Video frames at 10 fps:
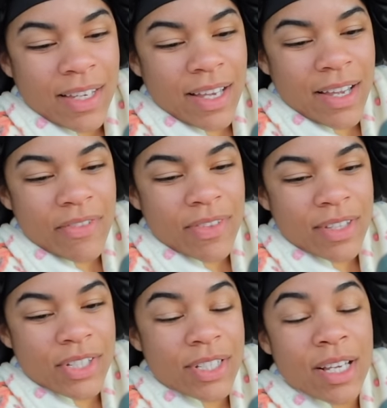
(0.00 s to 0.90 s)
and
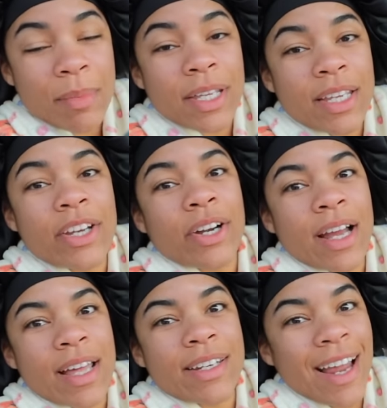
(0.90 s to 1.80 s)
she's coming here
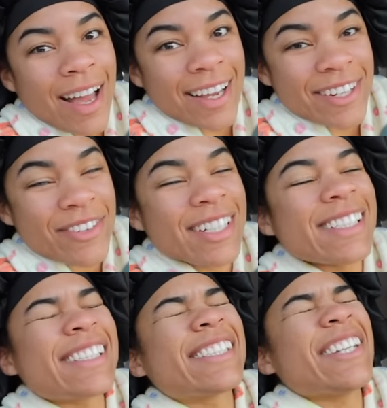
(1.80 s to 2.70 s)
at nine, which
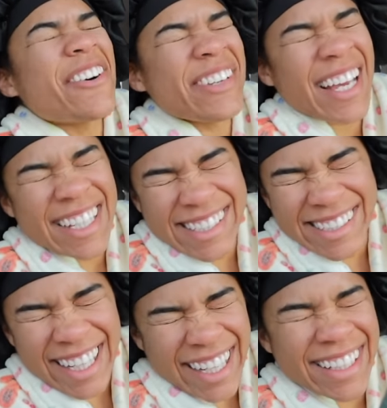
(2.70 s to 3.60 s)
is so
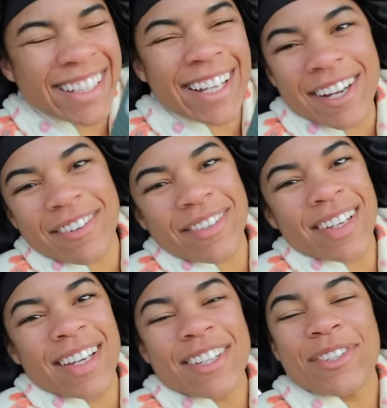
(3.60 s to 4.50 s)
nice. I love
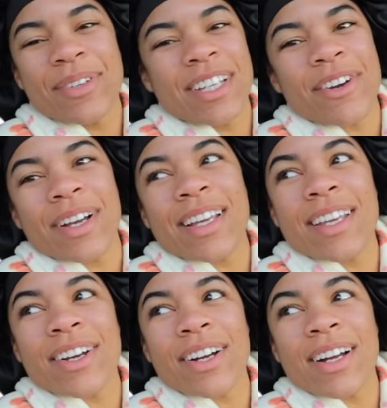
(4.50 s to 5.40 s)
doing yoga
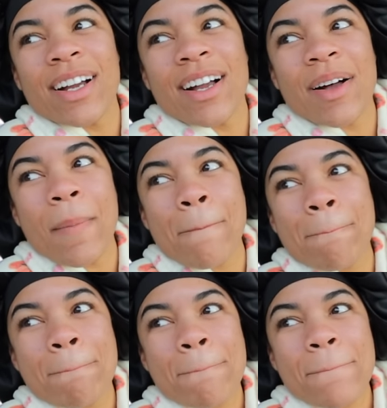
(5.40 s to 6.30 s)
here. Um,
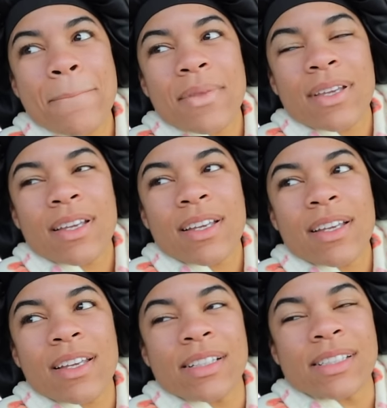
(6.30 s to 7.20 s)

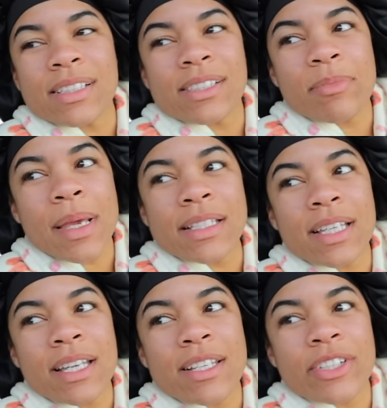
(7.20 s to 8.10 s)
it just makes
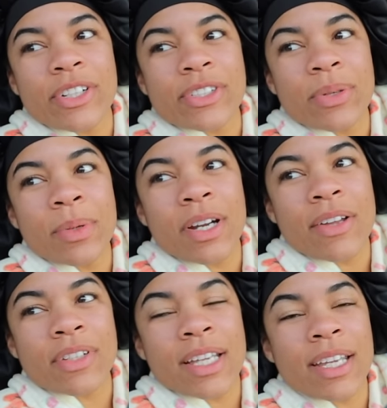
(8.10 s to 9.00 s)
it easier so we don't
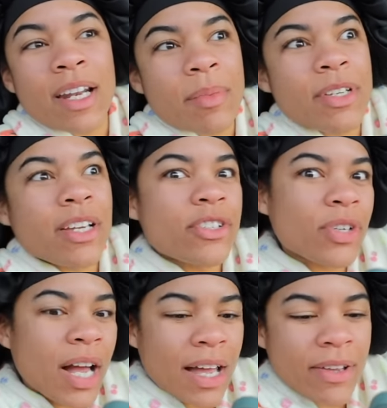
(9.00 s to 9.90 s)
have to like get up and like
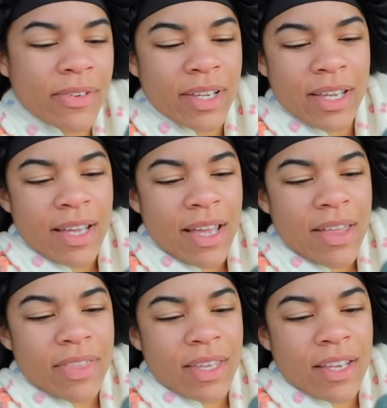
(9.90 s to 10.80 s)
drive
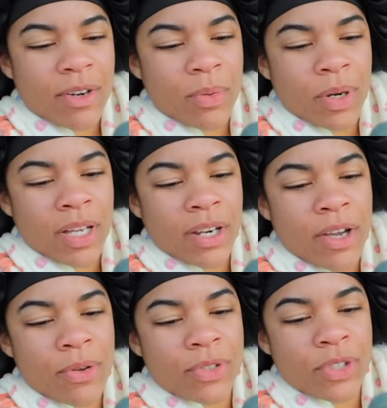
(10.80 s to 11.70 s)
and then we're gonna
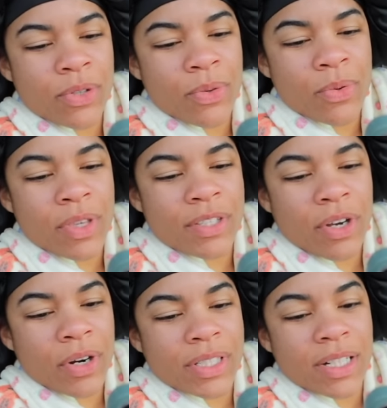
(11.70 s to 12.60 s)
go to this
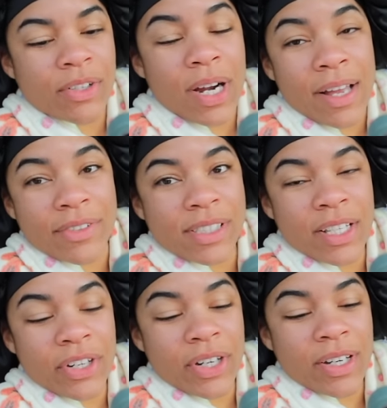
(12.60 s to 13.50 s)
arts and crafts
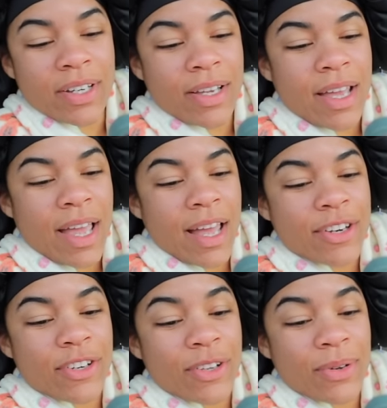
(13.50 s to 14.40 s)
center
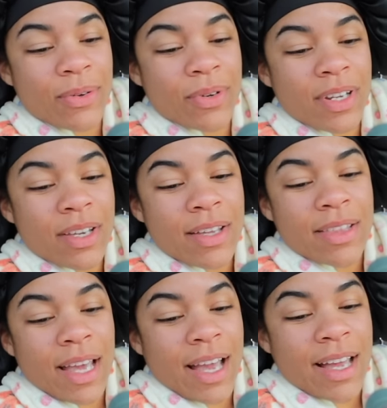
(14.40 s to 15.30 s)
at noon
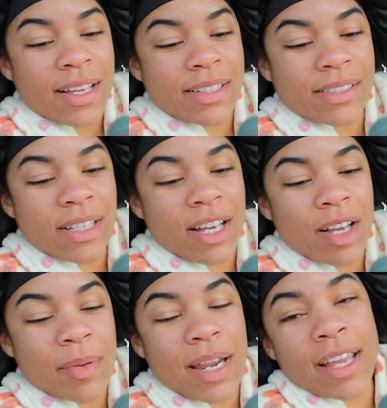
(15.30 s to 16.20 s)
that has
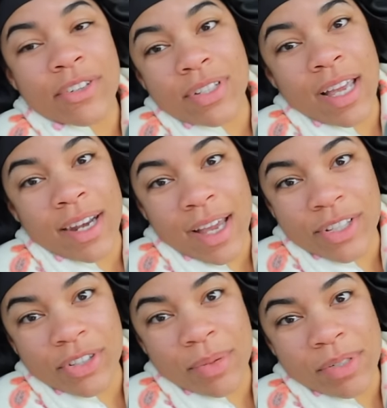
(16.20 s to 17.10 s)
uh, an
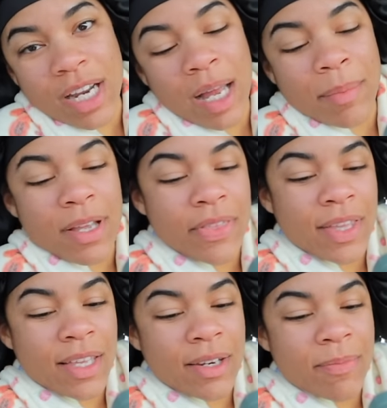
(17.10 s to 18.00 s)
ice cream shop and
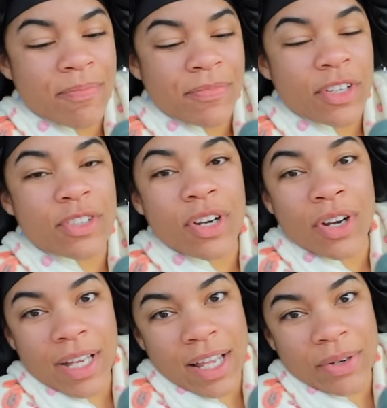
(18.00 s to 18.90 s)
then there's an
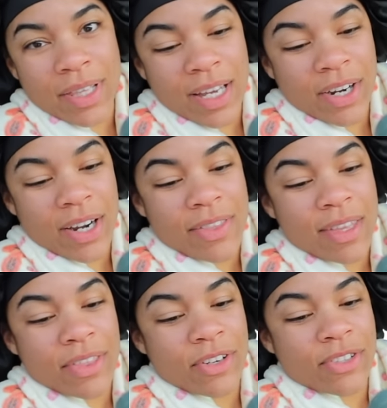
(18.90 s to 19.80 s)
art gallery there and
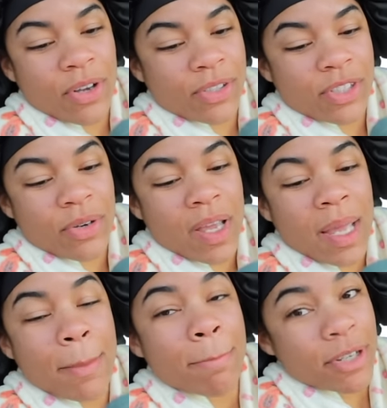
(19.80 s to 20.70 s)
then there's also
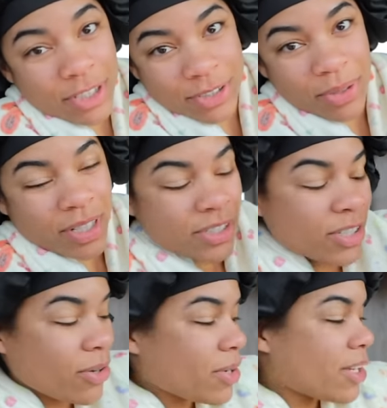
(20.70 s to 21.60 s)
a bookstore
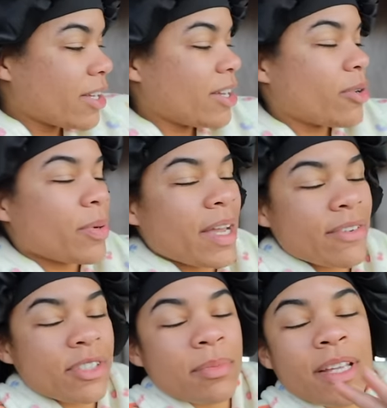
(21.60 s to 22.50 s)
so we
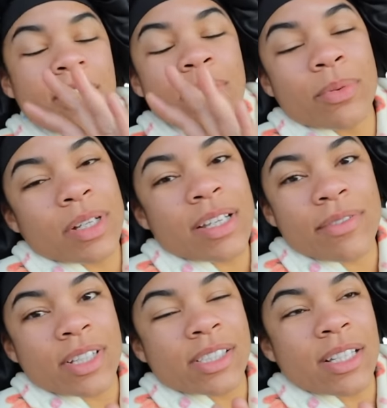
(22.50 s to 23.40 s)
have some like really
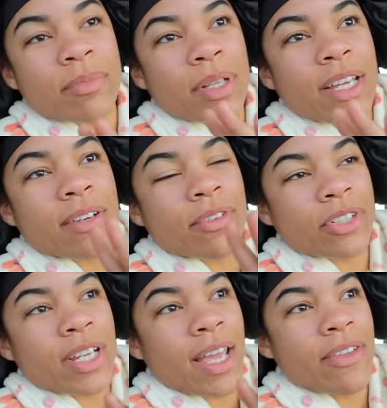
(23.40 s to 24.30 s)
fun stuff planned for
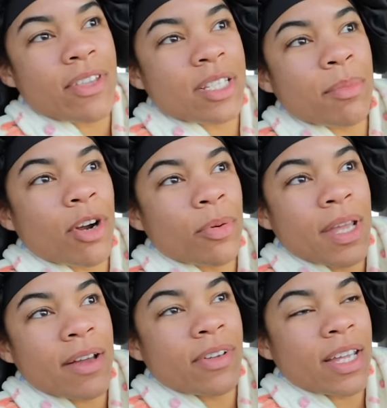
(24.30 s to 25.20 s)
today and then tomorrow we
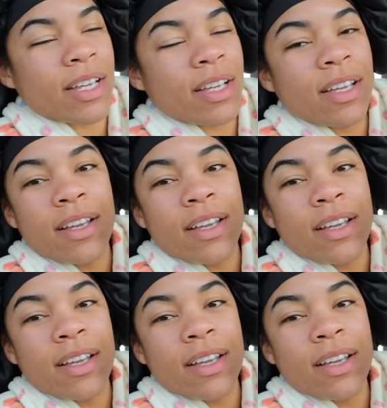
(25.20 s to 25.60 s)
have like